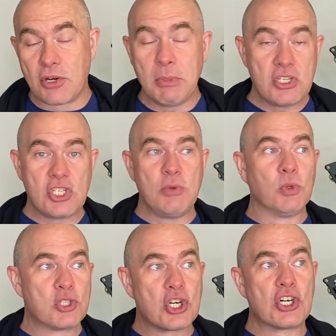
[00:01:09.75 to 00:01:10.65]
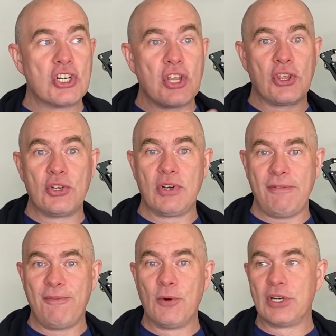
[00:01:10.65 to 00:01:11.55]
I mean, she will turn
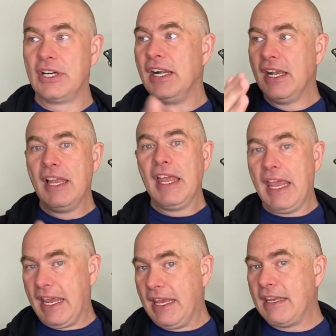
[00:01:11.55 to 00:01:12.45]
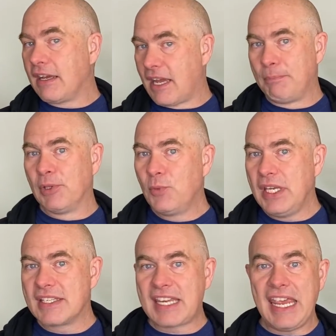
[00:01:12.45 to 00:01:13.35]
34 in a couple of
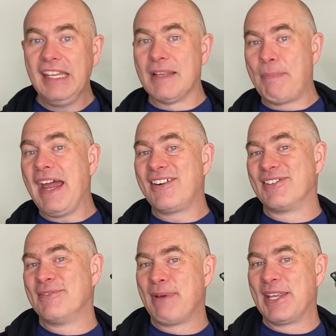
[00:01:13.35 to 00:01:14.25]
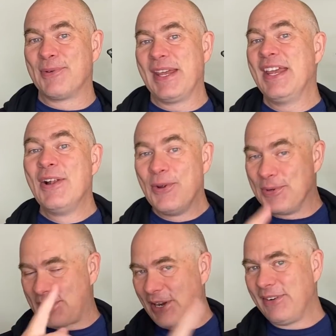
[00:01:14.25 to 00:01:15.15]
weeks. Kayla Barron, by the way,
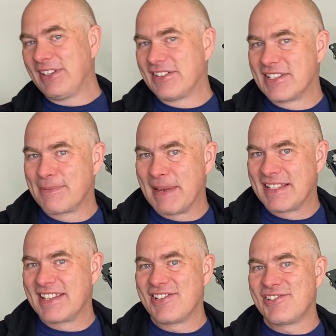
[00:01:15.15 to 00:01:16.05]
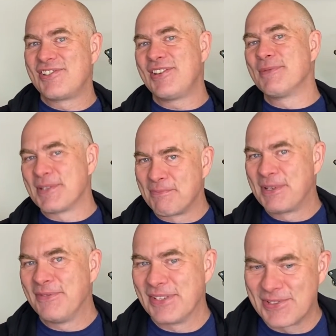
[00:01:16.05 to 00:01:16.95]
who's currently on the space station, she was the
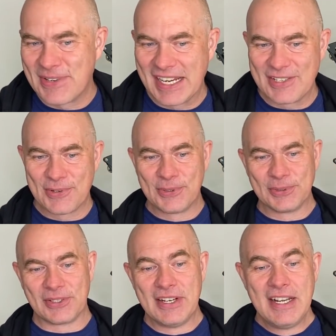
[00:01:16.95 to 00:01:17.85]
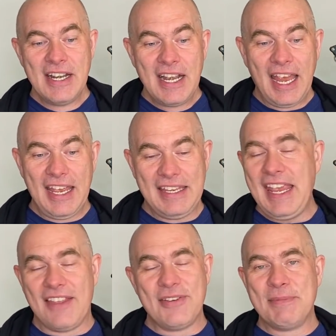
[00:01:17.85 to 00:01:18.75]
previous record holder. Uh,
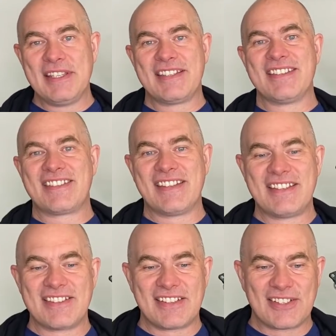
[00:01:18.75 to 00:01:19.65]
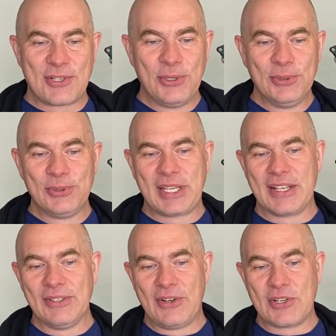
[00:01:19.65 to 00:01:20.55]
yeah, I mean, this is this is a cool
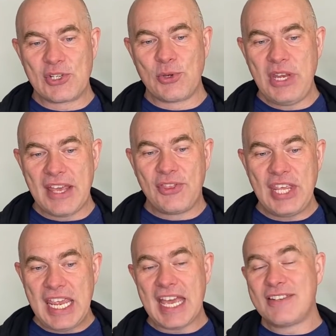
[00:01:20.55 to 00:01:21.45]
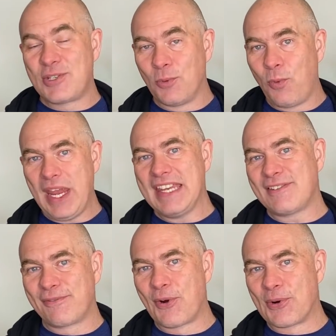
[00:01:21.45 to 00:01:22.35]
looking launch. So yeah, they had to
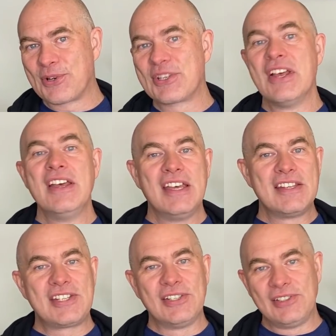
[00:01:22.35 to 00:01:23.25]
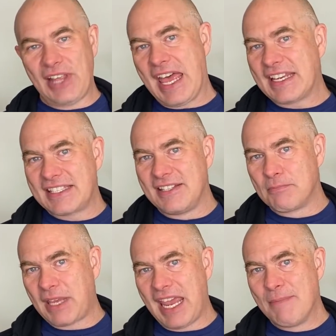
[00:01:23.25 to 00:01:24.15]
wait, of course, until
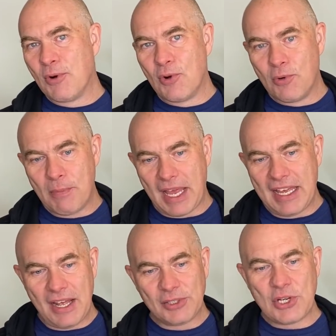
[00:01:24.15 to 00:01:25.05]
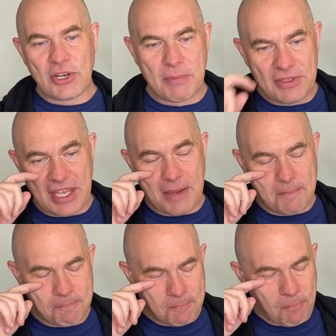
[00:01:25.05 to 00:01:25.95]
Axiom came home. Uh, I'll talk about
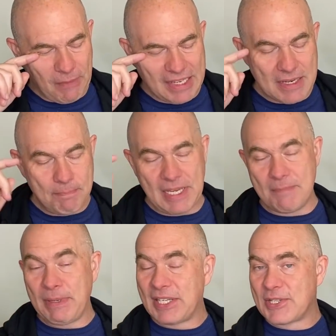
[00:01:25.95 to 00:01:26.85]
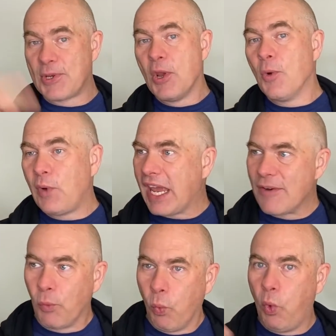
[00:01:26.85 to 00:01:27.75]
them in a bit because we
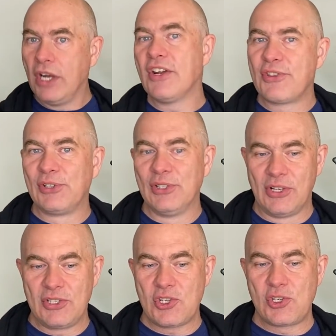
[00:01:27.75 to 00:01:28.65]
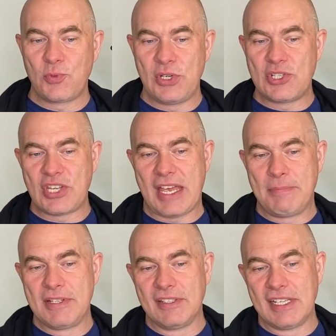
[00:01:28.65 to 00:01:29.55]
have one other launch which has
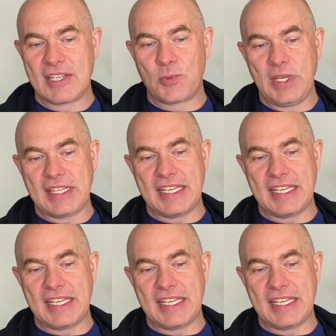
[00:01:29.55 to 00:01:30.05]
happened in the last week.